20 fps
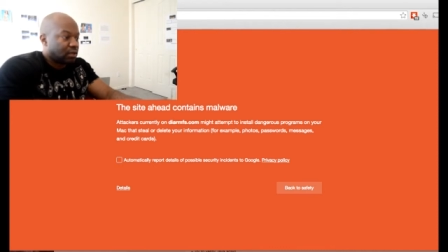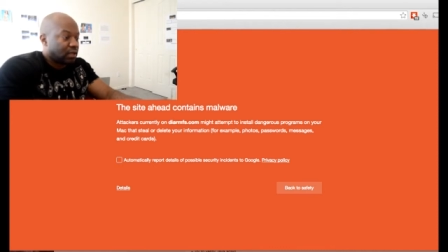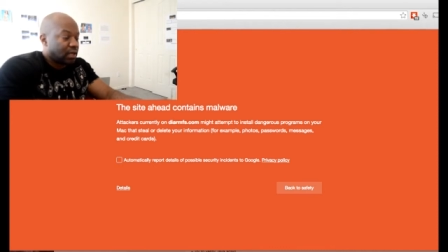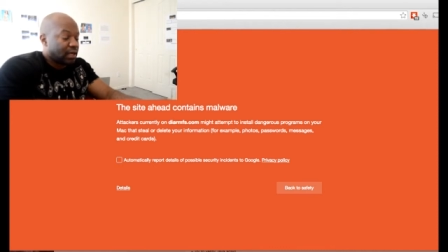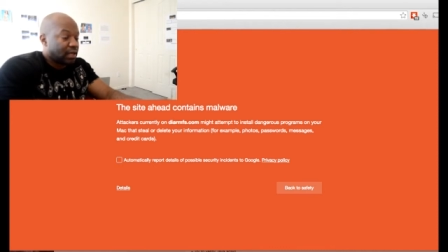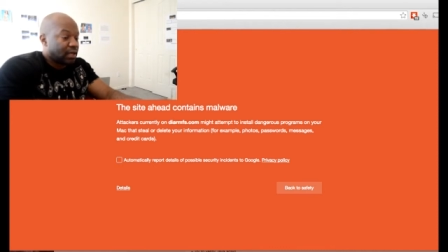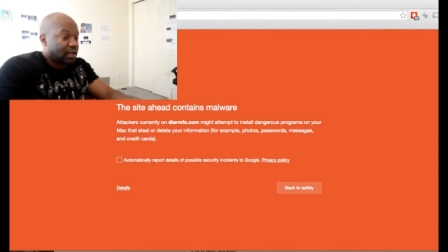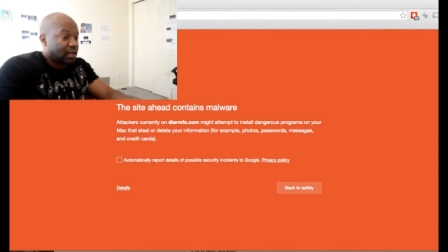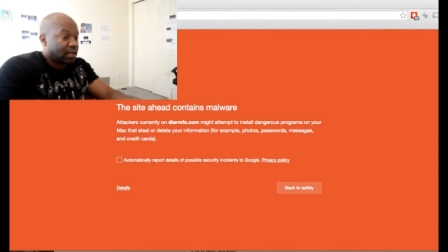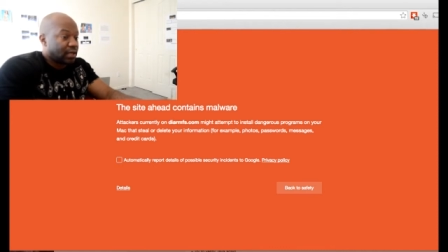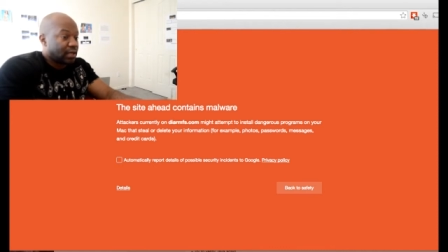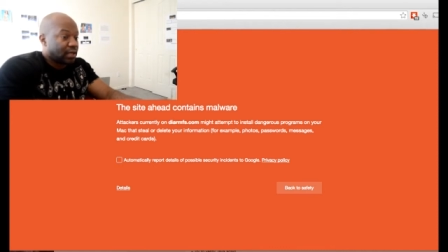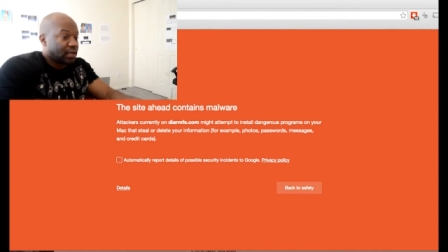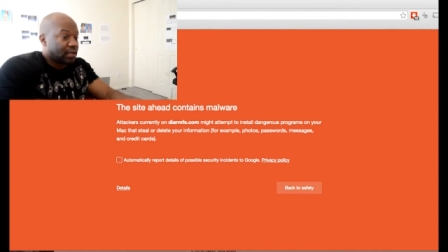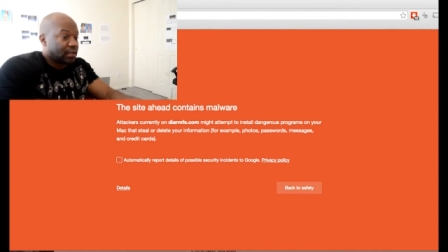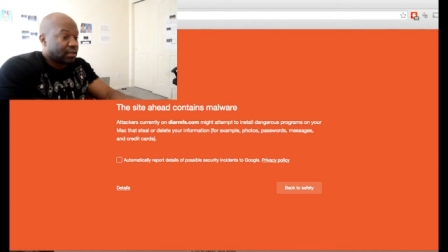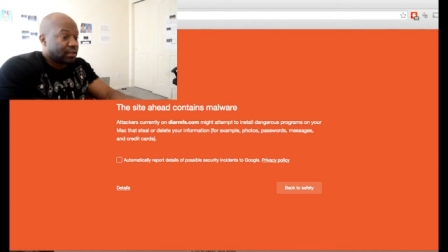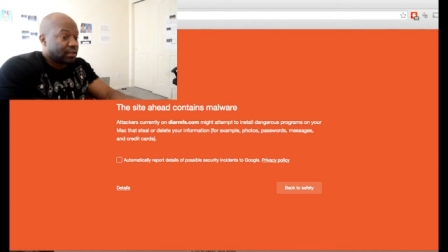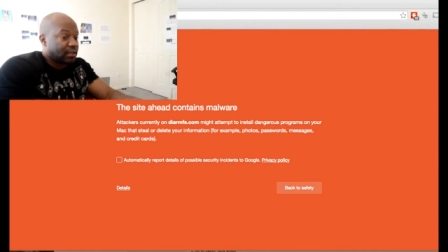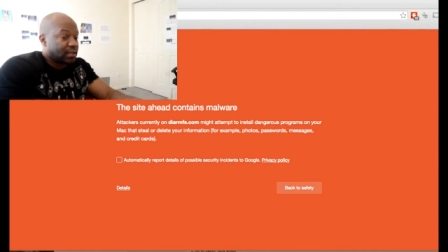
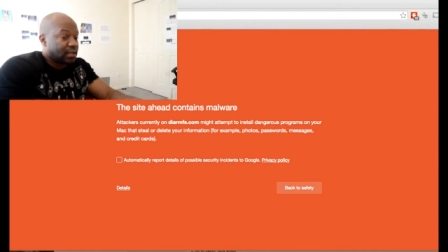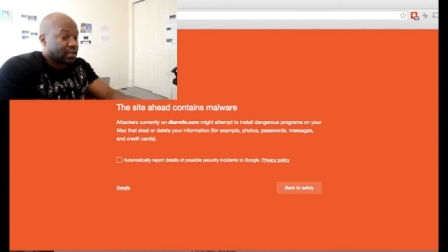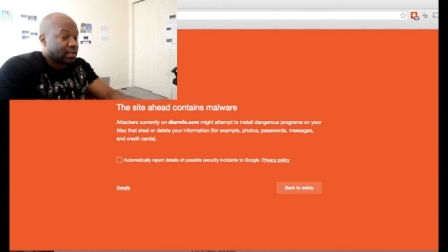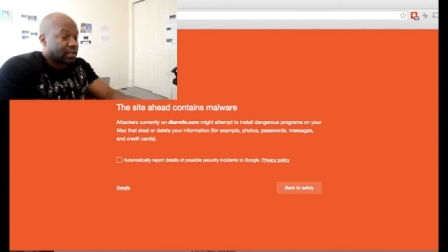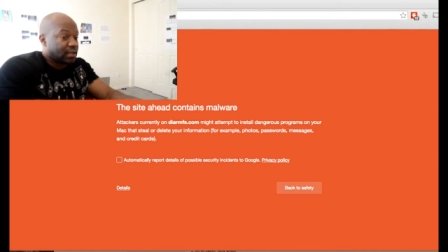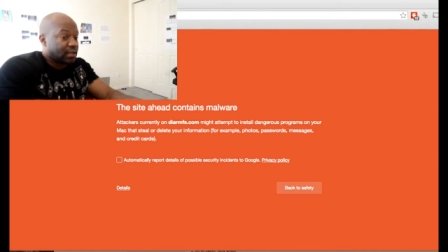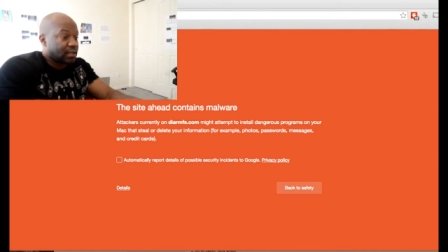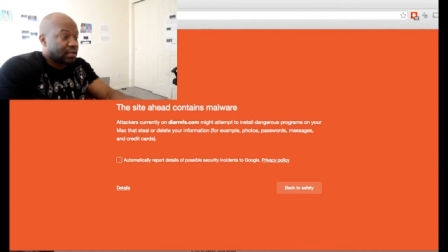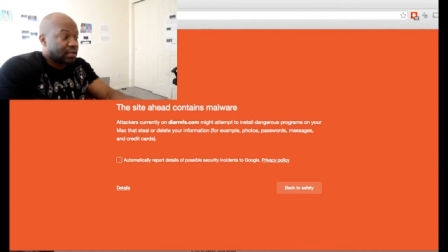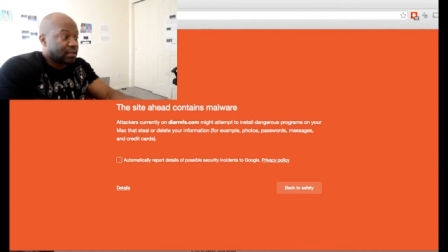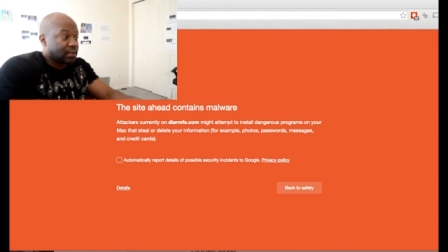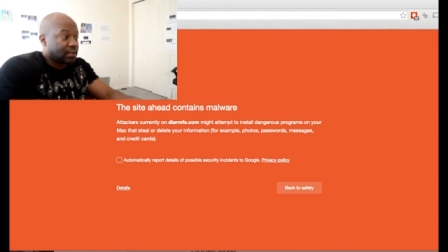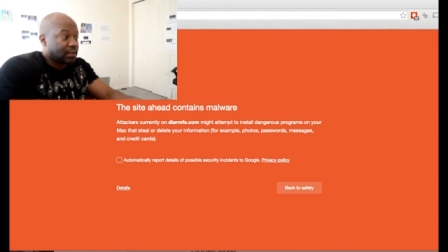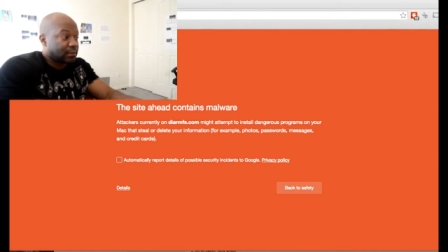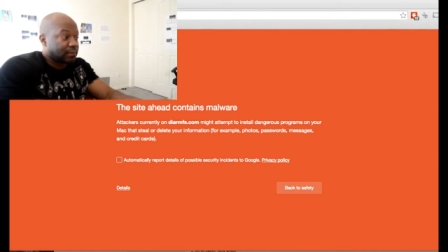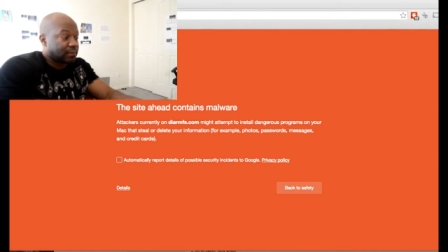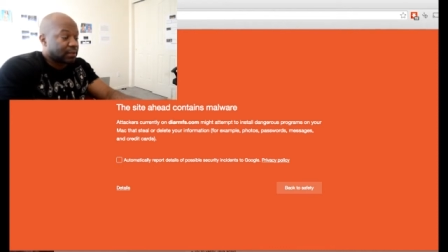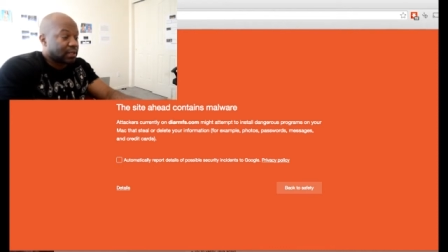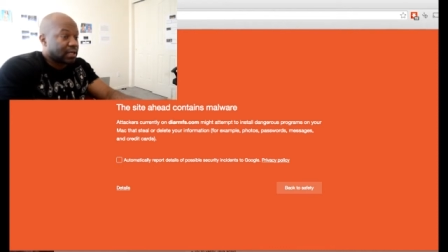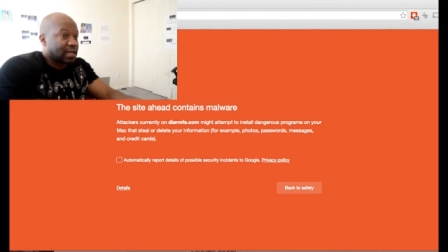uh, they
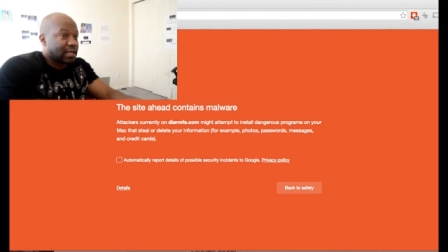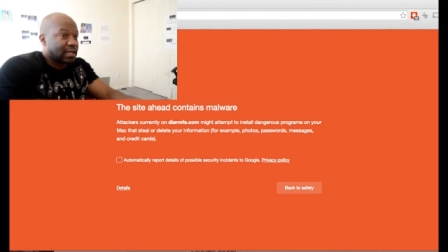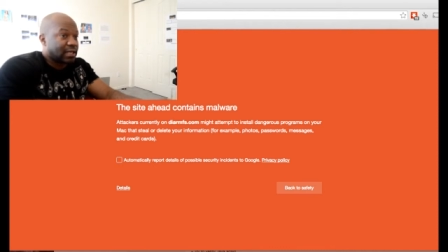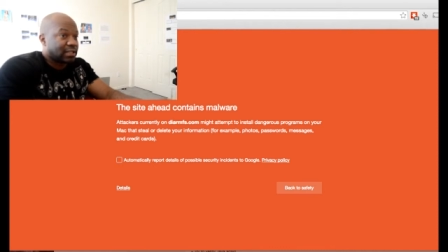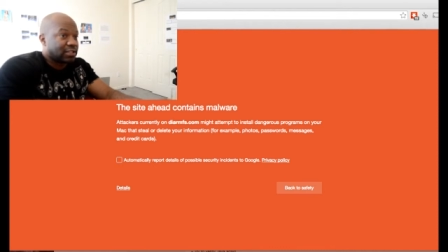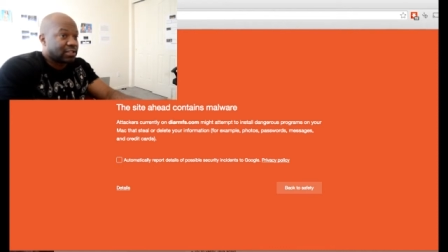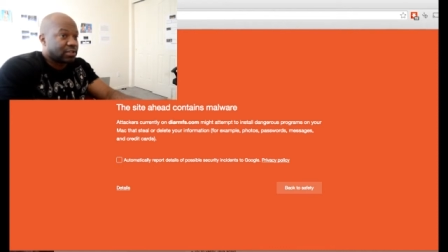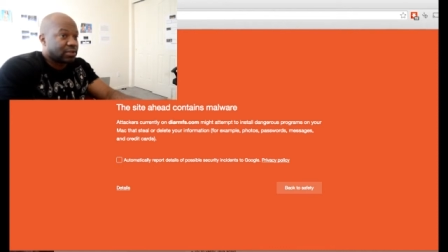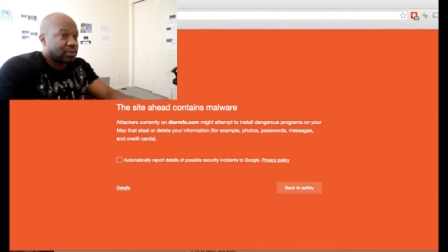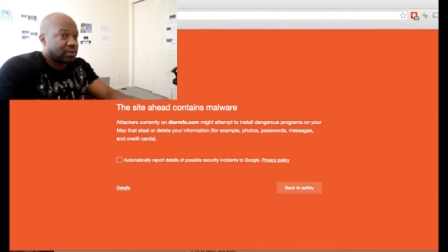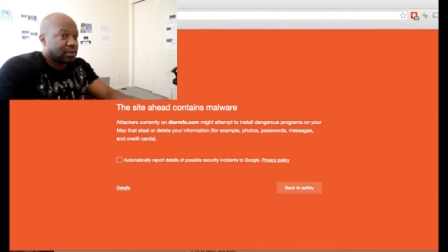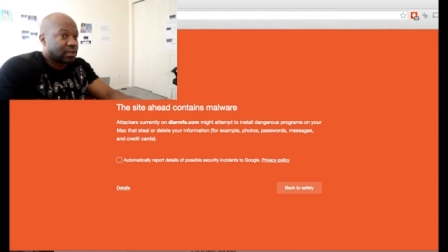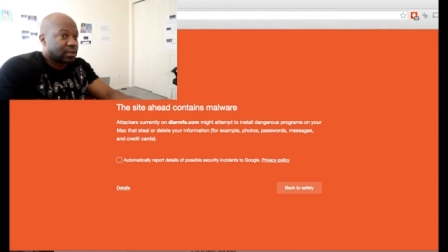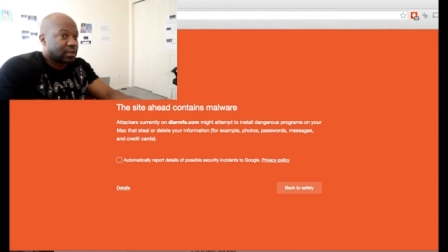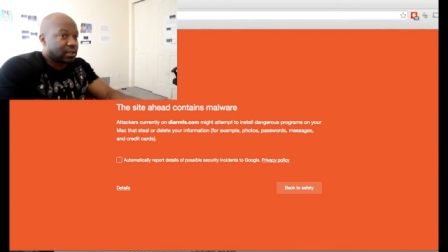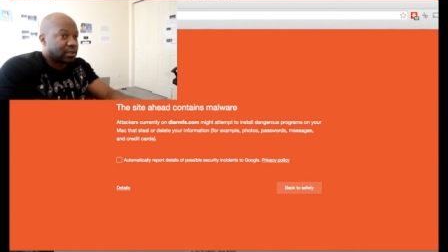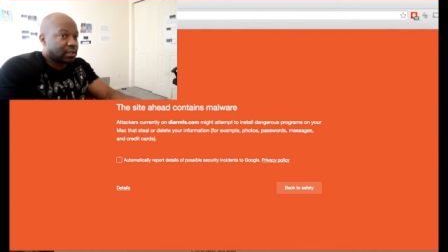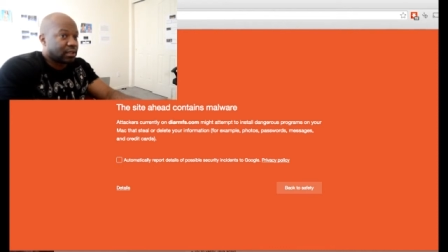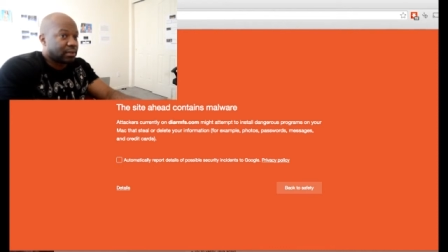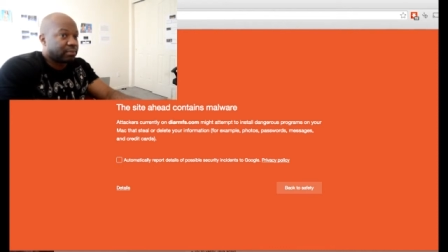um, got into
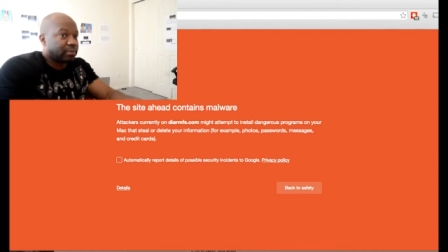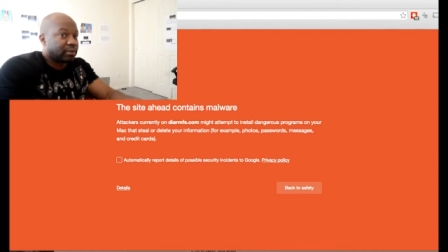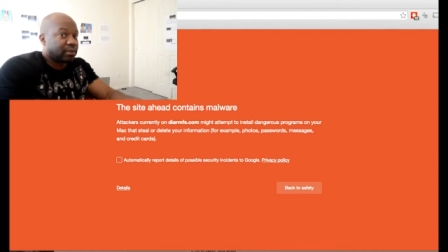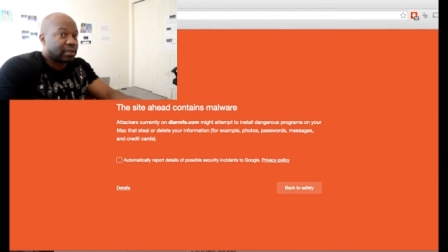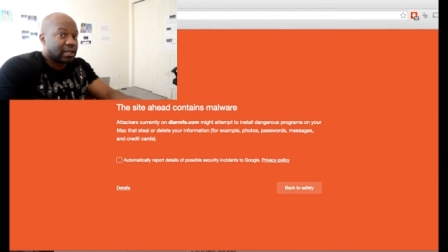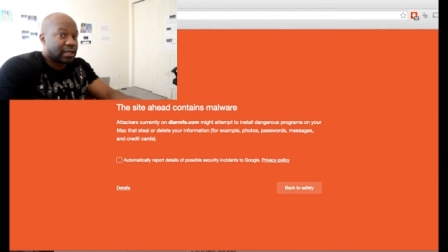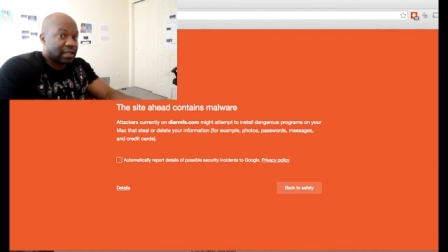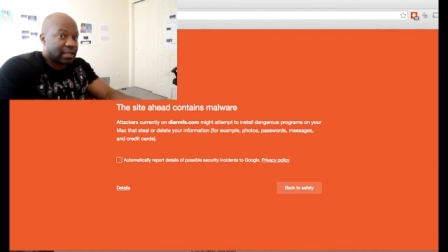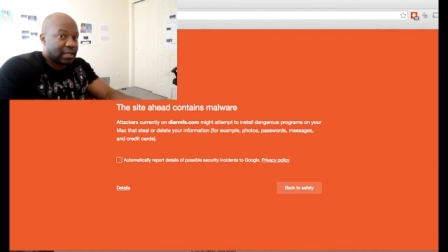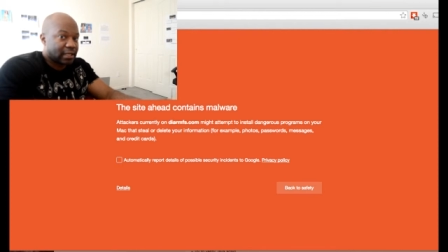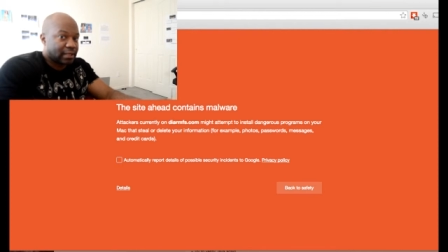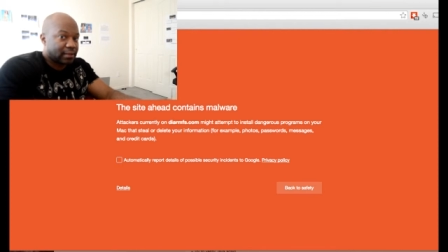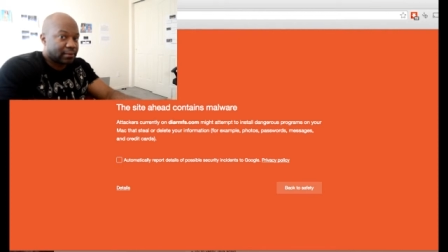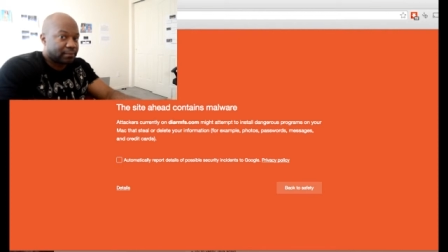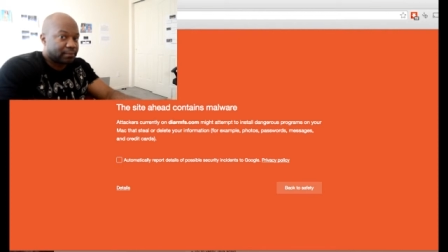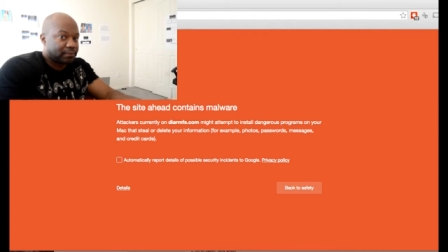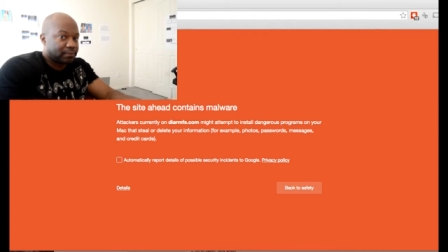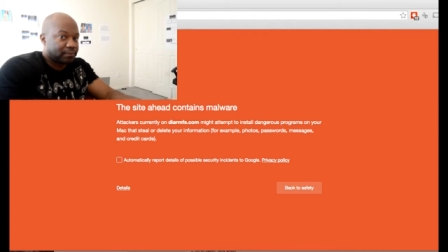a plugin,